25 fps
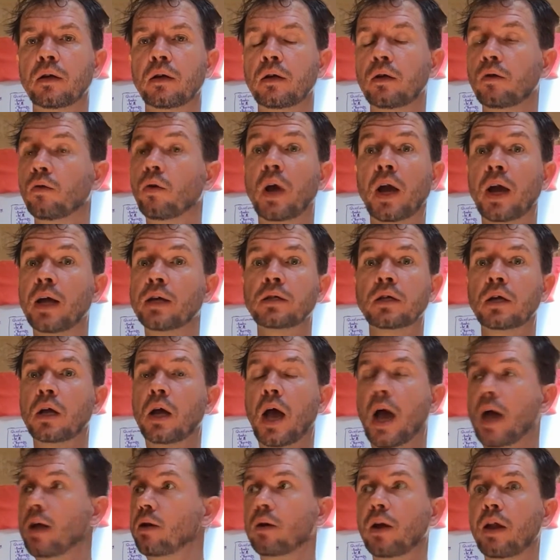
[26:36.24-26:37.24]
You realize,
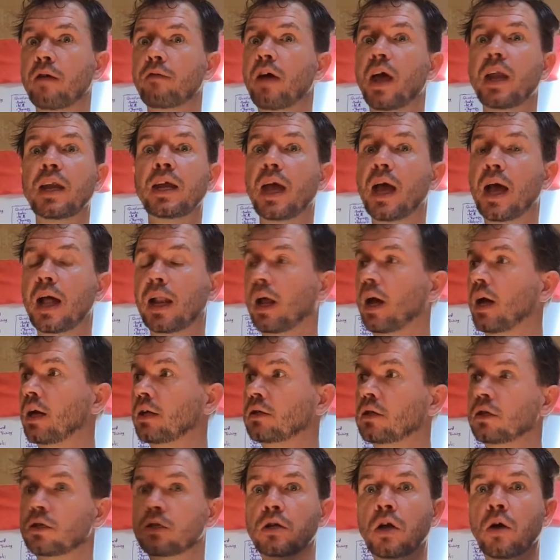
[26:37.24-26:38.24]
I don't have any
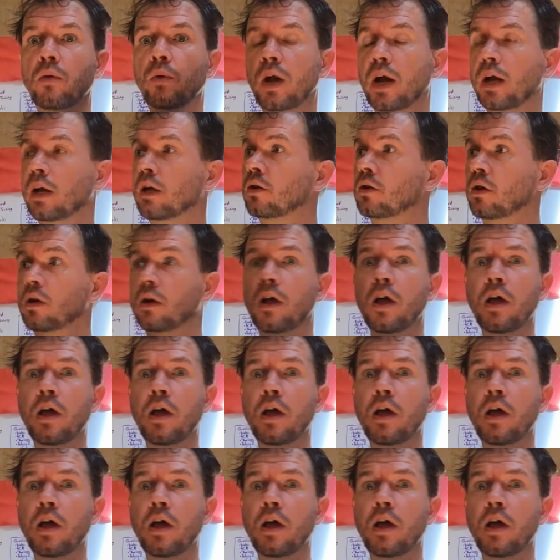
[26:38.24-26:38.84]
allies. There's no one I can turn.